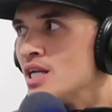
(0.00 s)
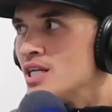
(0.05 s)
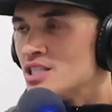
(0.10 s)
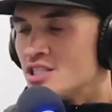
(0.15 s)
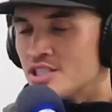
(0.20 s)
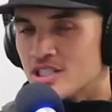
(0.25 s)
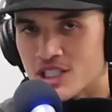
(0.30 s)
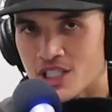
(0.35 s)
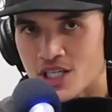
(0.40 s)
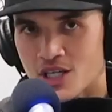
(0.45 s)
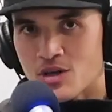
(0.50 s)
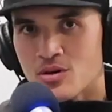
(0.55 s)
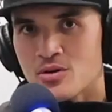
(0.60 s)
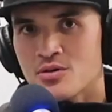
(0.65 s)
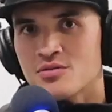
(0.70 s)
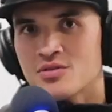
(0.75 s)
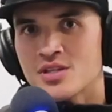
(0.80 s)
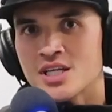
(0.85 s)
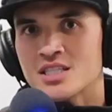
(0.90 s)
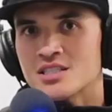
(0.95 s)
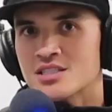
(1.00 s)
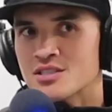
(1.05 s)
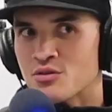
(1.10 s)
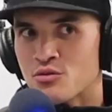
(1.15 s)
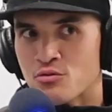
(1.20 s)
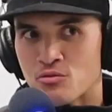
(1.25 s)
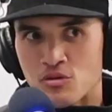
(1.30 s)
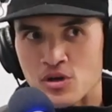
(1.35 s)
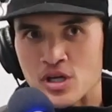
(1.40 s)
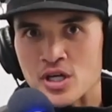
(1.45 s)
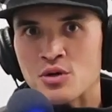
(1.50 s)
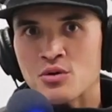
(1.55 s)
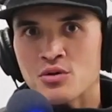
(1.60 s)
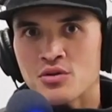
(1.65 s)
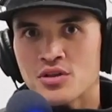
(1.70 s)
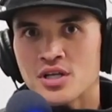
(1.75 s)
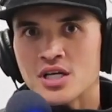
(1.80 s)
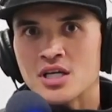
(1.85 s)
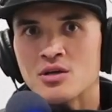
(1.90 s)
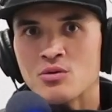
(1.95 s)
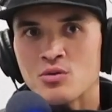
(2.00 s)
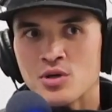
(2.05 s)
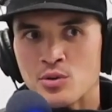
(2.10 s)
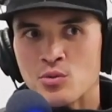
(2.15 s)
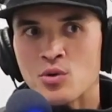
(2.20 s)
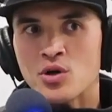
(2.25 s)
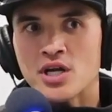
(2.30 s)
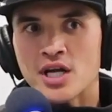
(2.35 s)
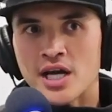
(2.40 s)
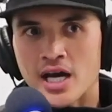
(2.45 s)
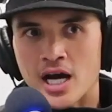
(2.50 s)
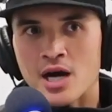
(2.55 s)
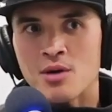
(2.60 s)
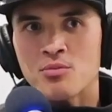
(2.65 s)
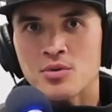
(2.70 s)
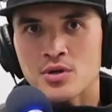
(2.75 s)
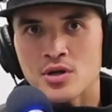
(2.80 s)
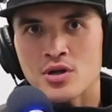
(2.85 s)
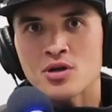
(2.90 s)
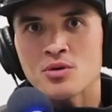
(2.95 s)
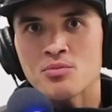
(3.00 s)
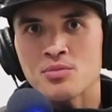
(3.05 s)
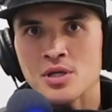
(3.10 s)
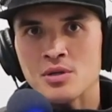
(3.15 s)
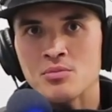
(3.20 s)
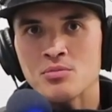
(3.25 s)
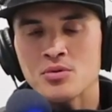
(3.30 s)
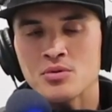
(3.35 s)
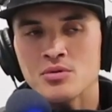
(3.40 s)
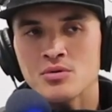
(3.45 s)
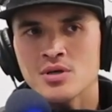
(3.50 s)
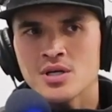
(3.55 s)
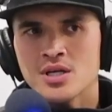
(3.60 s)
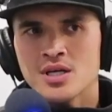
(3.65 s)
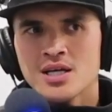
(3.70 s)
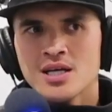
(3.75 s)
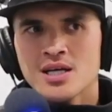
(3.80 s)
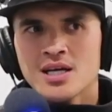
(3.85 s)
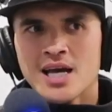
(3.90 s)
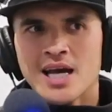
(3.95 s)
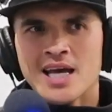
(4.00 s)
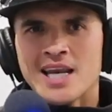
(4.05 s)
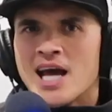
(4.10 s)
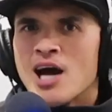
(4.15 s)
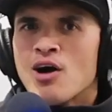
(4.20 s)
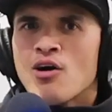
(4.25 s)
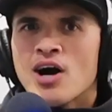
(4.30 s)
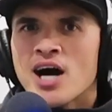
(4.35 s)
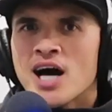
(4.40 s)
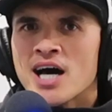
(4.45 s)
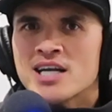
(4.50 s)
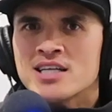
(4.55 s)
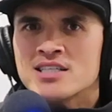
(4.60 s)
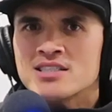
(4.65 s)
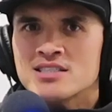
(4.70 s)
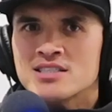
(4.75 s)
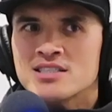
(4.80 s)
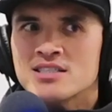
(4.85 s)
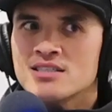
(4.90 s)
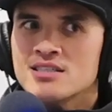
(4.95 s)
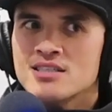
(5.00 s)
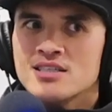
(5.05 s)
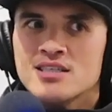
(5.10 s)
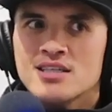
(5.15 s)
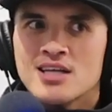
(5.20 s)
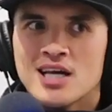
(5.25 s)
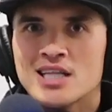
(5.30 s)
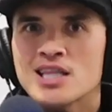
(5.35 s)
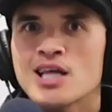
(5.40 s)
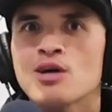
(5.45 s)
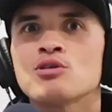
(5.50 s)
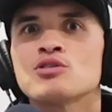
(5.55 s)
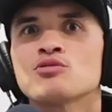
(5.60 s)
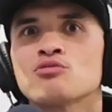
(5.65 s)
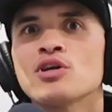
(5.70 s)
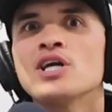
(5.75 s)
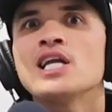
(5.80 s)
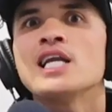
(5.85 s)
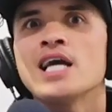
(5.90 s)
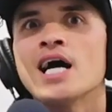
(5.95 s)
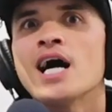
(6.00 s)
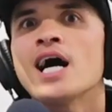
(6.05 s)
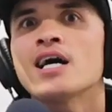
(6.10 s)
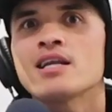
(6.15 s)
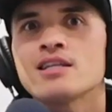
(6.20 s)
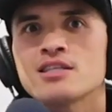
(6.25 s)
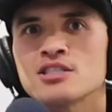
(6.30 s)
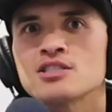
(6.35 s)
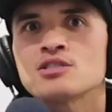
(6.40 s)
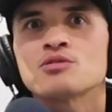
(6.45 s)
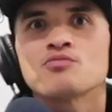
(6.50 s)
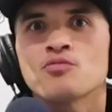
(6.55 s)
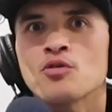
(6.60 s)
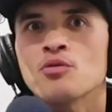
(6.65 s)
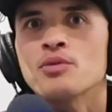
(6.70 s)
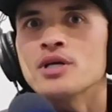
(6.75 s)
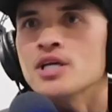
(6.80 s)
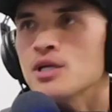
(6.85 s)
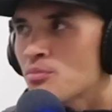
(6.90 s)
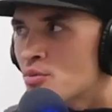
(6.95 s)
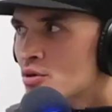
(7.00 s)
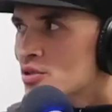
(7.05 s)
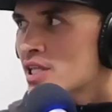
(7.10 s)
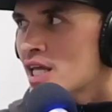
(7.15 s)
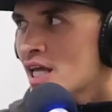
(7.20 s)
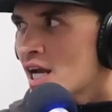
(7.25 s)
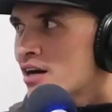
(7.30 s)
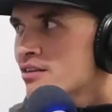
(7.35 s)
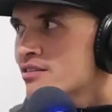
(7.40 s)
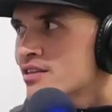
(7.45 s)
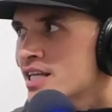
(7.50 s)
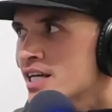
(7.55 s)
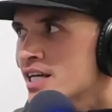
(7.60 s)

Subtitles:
legit, that's a real thing. We want to help a lot of people. And how hard is it? That was really hard just for me to put that out